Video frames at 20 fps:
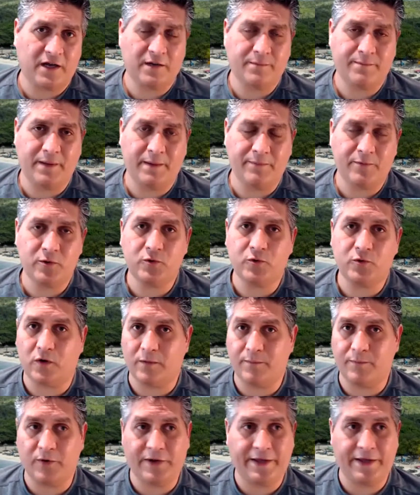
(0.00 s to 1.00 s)
of people who are
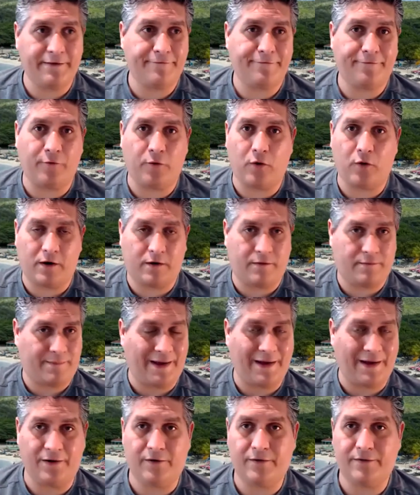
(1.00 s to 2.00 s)
booking for,
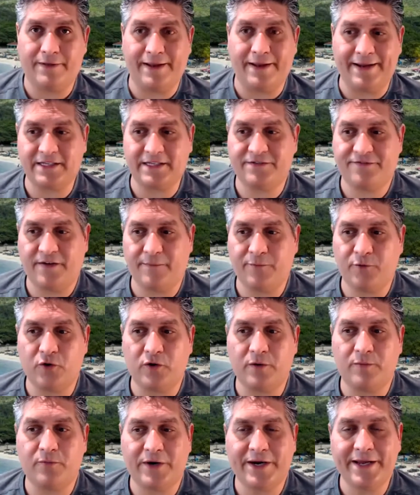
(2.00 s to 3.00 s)
I don't know, the next
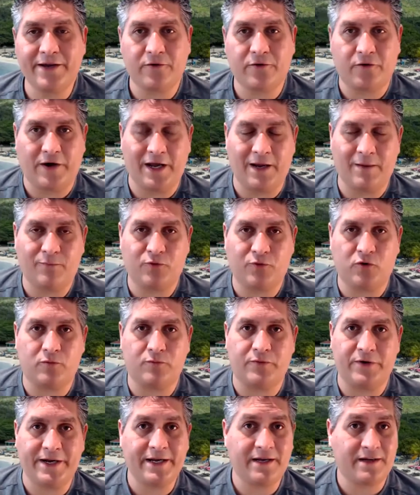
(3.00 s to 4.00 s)
February break or April
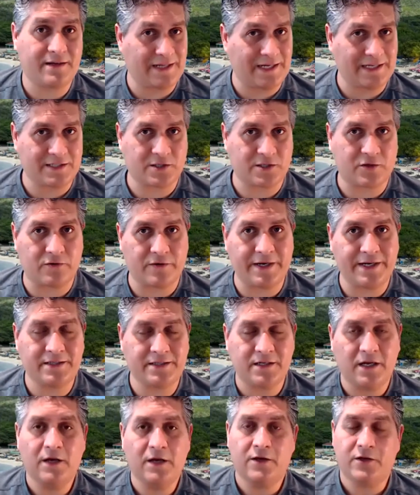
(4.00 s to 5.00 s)
break, that's great.
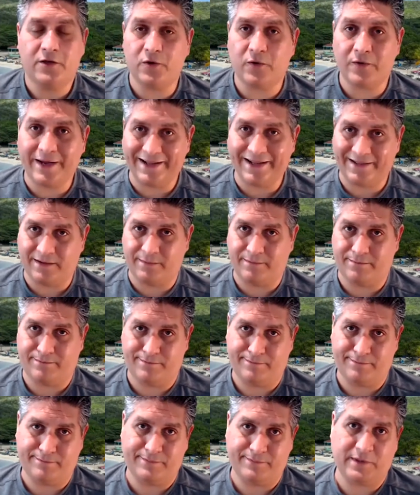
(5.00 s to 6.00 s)
You'll get
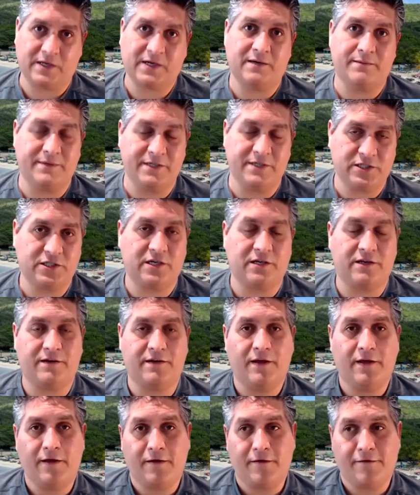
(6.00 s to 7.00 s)
the commission
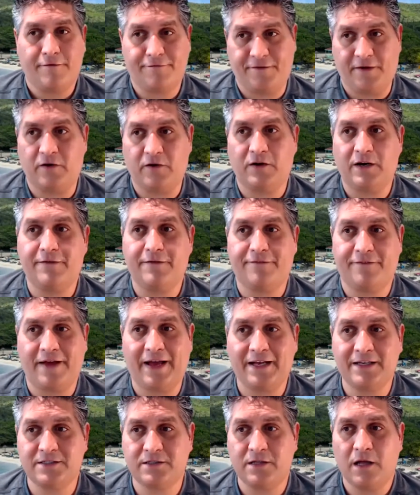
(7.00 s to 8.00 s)
fairly
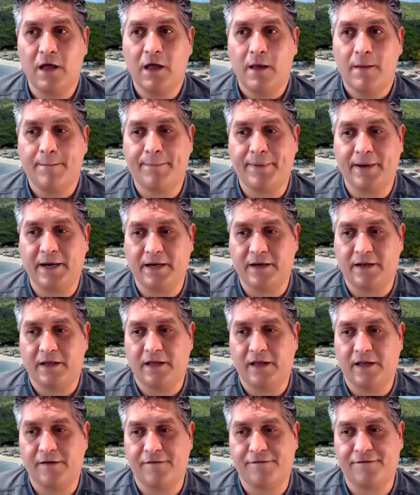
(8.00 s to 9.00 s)
fast. But
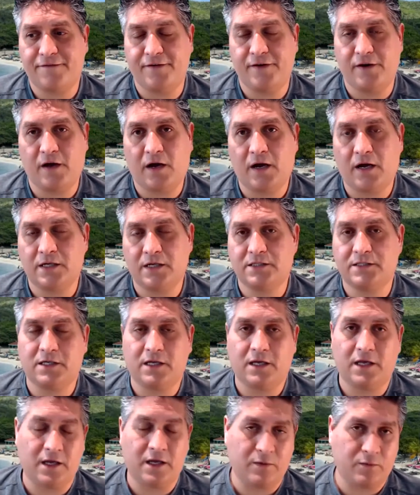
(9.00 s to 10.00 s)
if not,
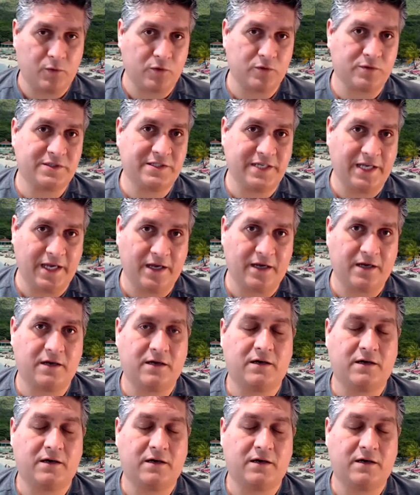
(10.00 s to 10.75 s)
it will take